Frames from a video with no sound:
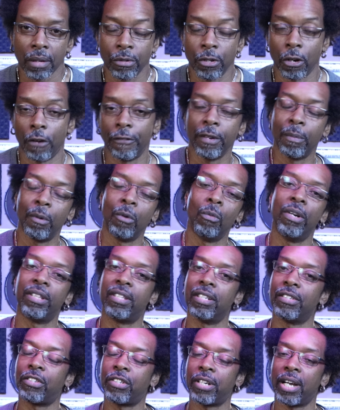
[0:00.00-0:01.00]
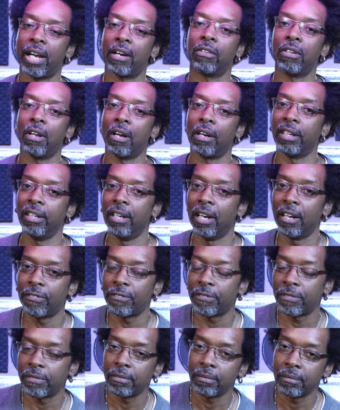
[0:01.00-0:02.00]
So if you've been with this channel long
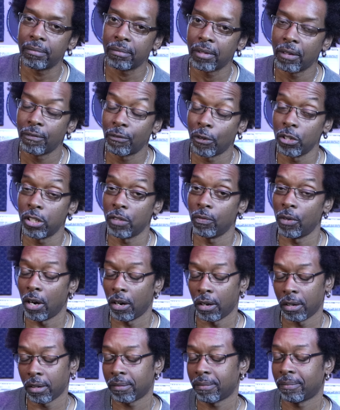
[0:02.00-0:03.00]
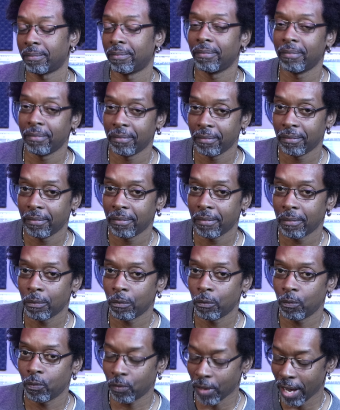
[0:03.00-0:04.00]
enough, first of all,
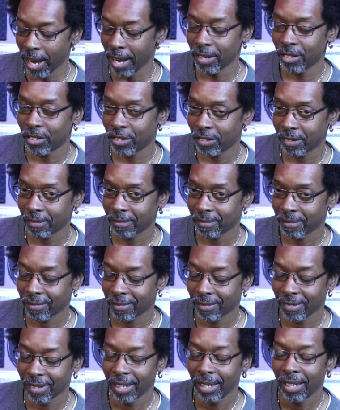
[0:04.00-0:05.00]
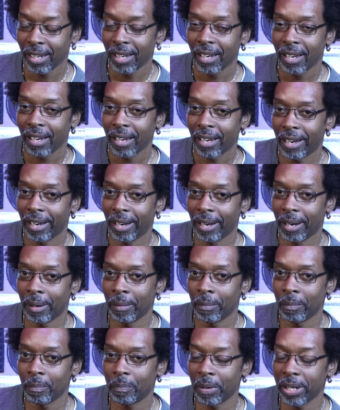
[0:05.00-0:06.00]
thanks.
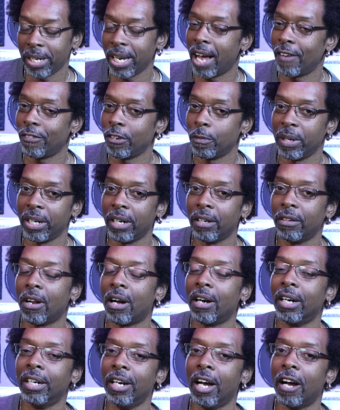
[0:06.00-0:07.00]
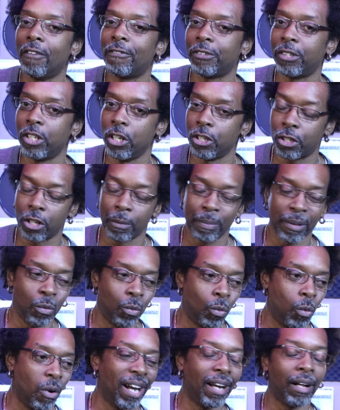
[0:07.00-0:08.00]
But yeah, if you've been here long enough, you should be
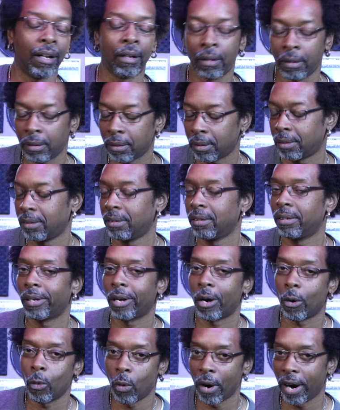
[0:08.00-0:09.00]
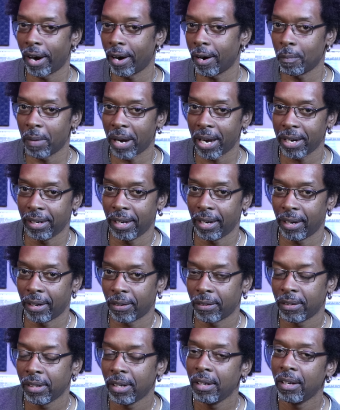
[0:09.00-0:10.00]
well aware by
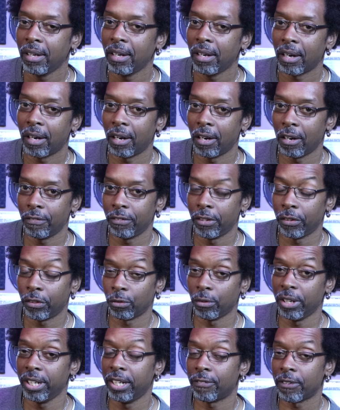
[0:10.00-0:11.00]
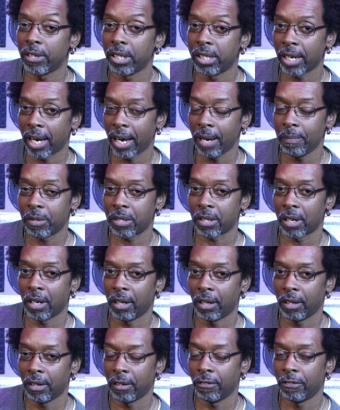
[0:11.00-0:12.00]
now of the three different types
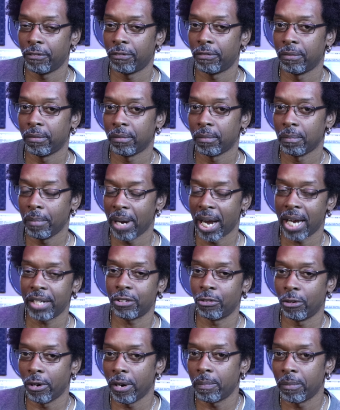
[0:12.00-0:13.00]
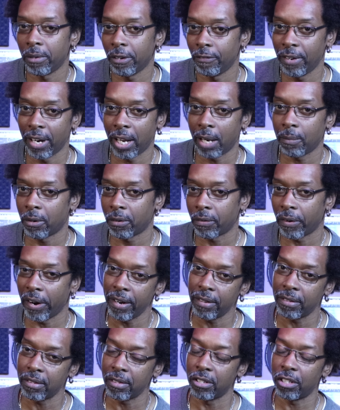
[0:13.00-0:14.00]
of match grip available,
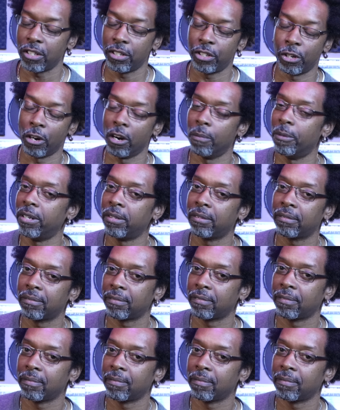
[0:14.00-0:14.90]
right? There's the German,